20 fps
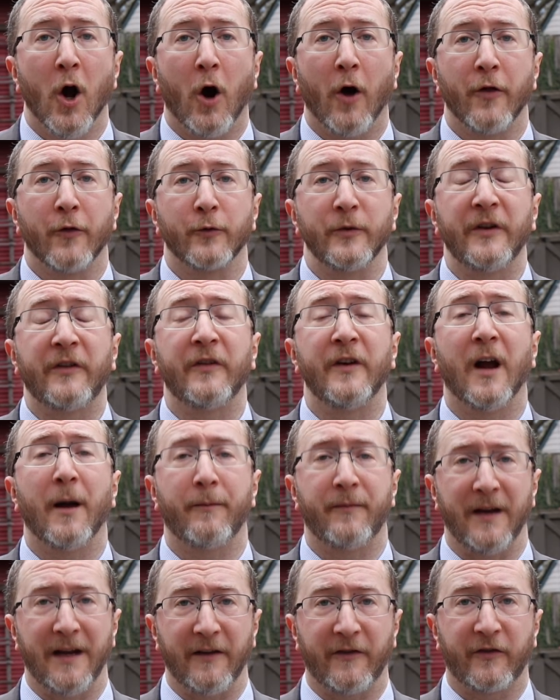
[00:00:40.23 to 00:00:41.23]
on the recent
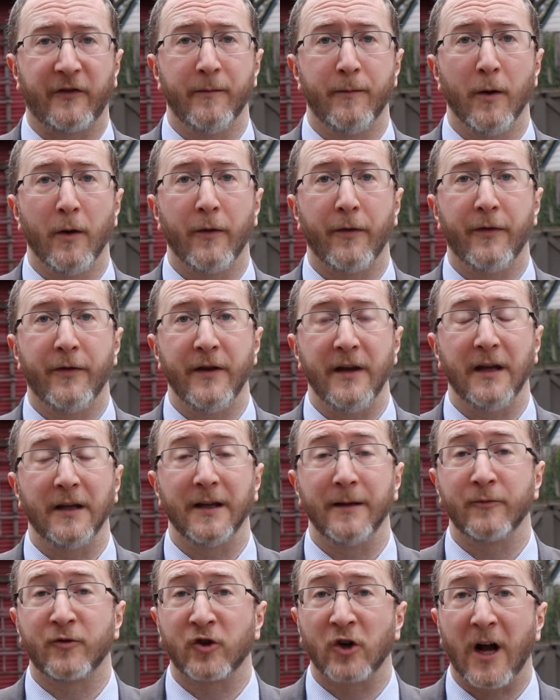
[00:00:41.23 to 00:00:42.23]
updates to both the
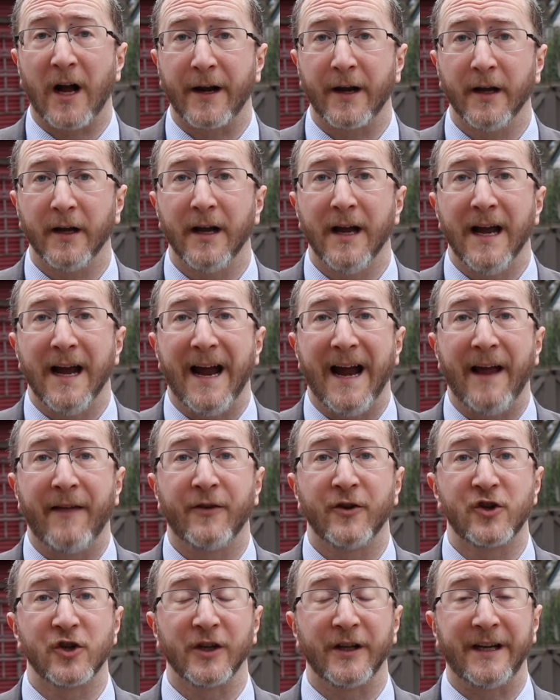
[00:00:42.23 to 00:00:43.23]
Lemtrada
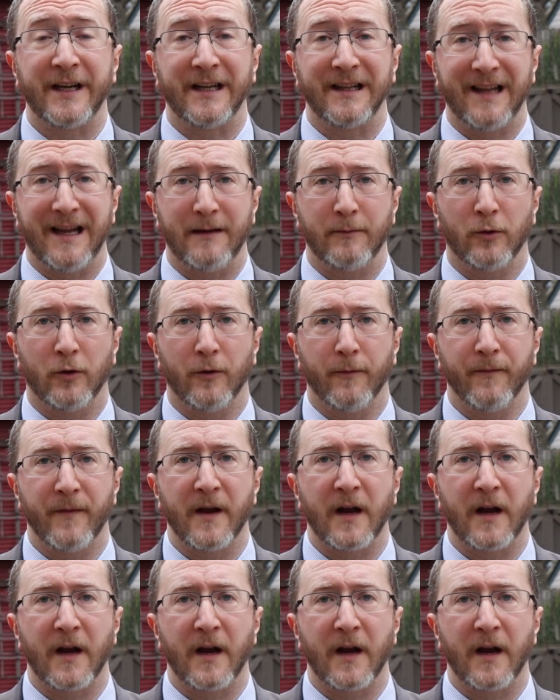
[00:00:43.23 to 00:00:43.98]
and the Gilenya label,